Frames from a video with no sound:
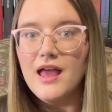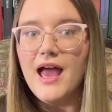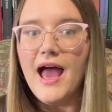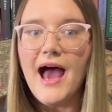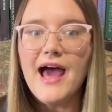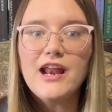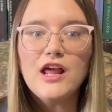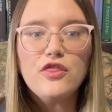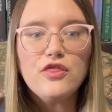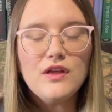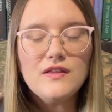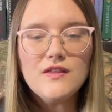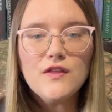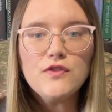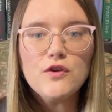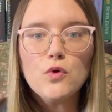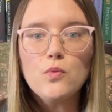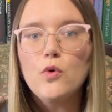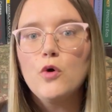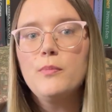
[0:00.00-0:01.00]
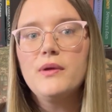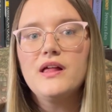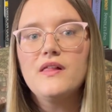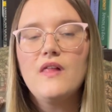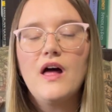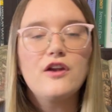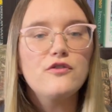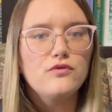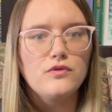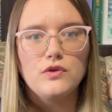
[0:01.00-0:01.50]
and I think that there will be a
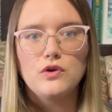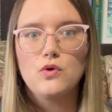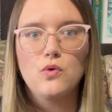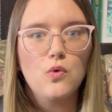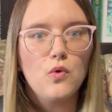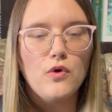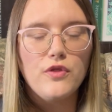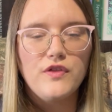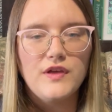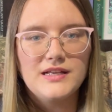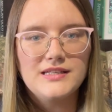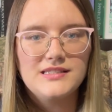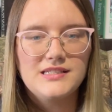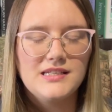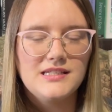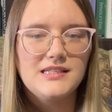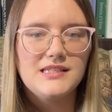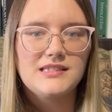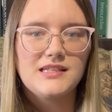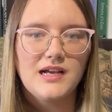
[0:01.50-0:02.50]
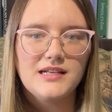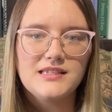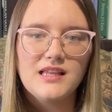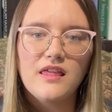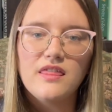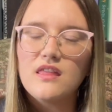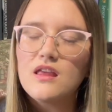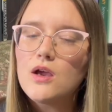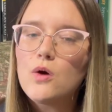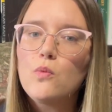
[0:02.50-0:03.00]
lot of really cool things to discuss. I
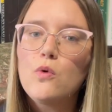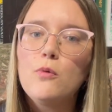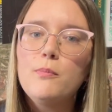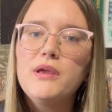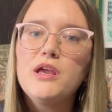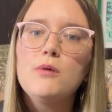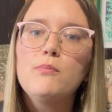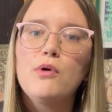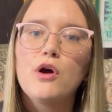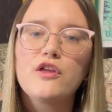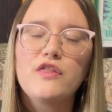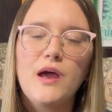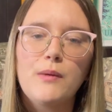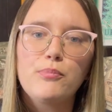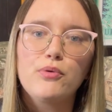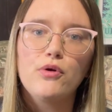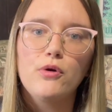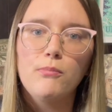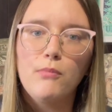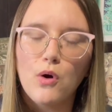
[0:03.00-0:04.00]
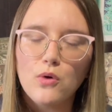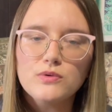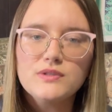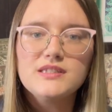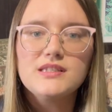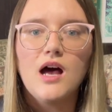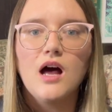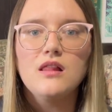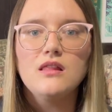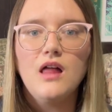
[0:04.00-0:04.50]
think it will be a book that promotes
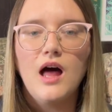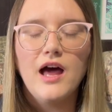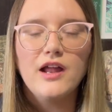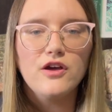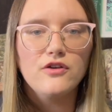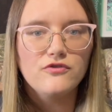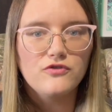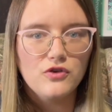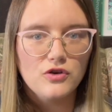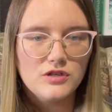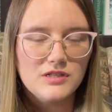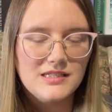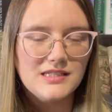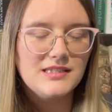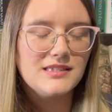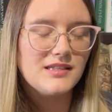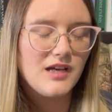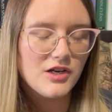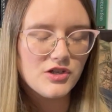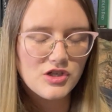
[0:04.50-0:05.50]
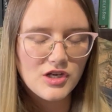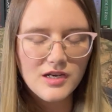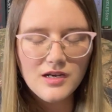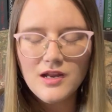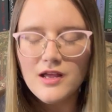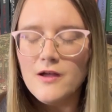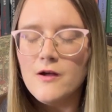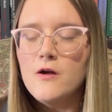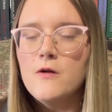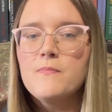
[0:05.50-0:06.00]
a lot of good discussion.
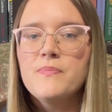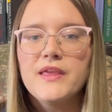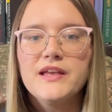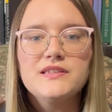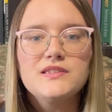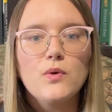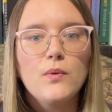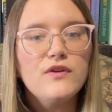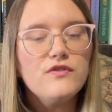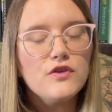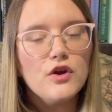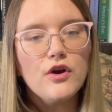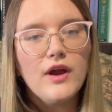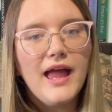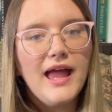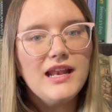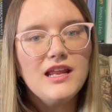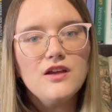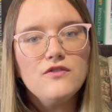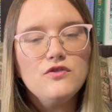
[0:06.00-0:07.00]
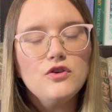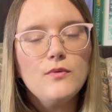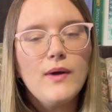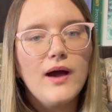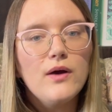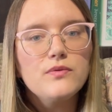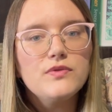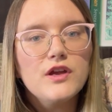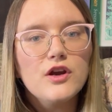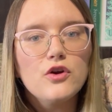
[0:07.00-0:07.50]
And so if there are any of you
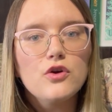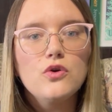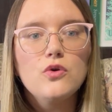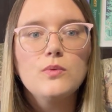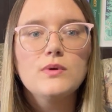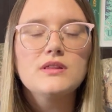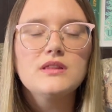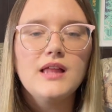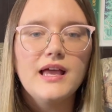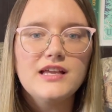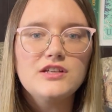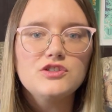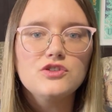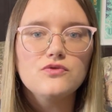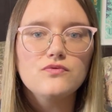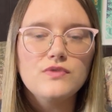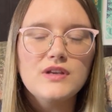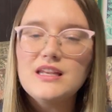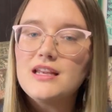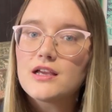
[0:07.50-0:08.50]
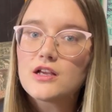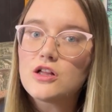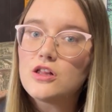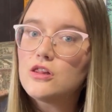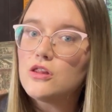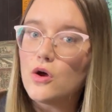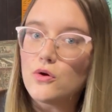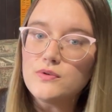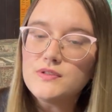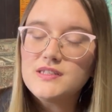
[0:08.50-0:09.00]
out there who would like to read it
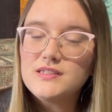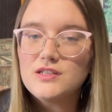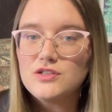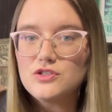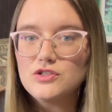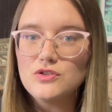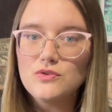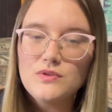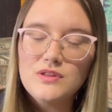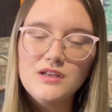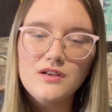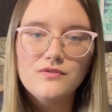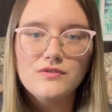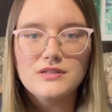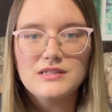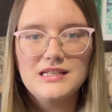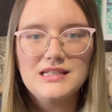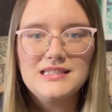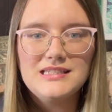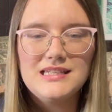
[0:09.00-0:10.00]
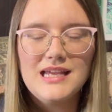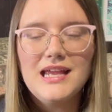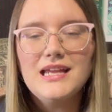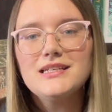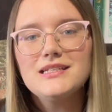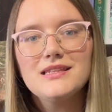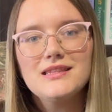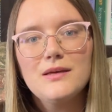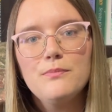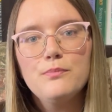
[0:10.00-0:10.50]
close to the release date,
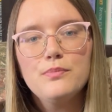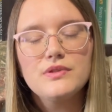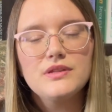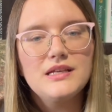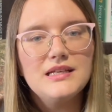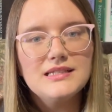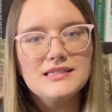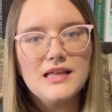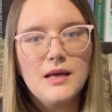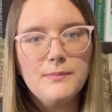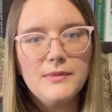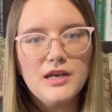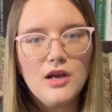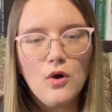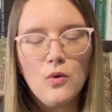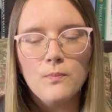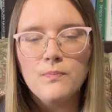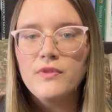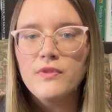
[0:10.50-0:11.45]
then please let me know.